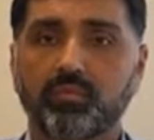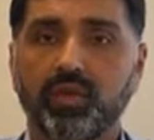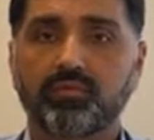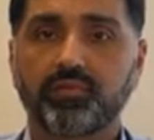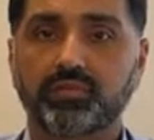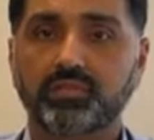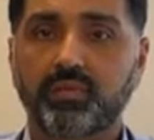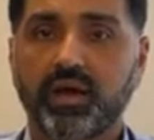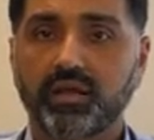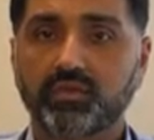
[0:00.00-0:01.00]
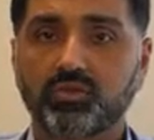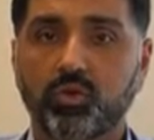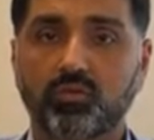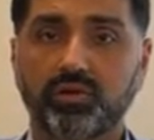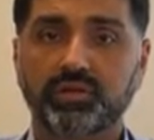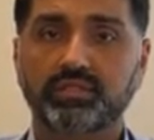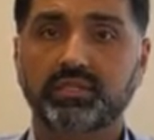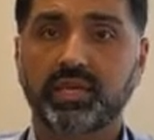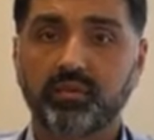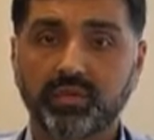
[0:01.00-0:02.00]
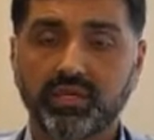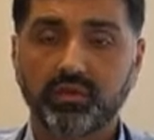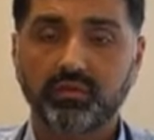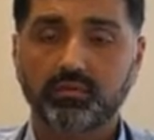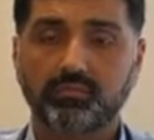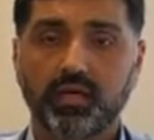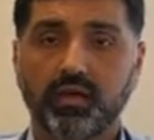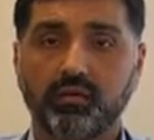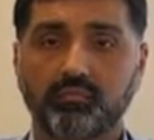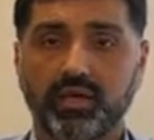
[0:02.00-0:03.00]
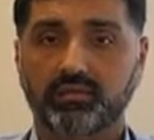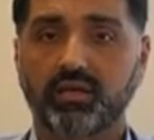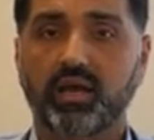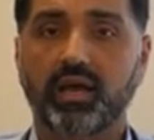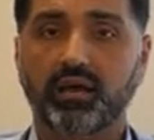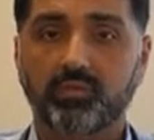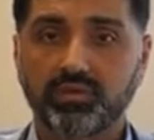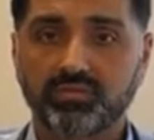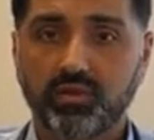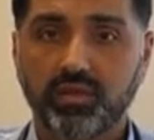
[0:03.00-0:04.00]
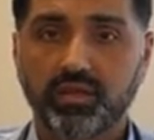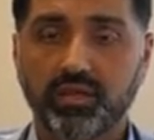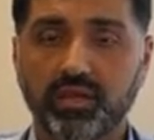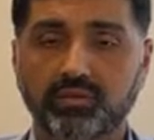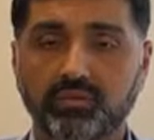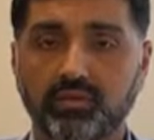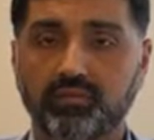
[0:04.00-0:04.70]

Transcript: If a spot is over a centimeter, that's a higher risk for lung cancer.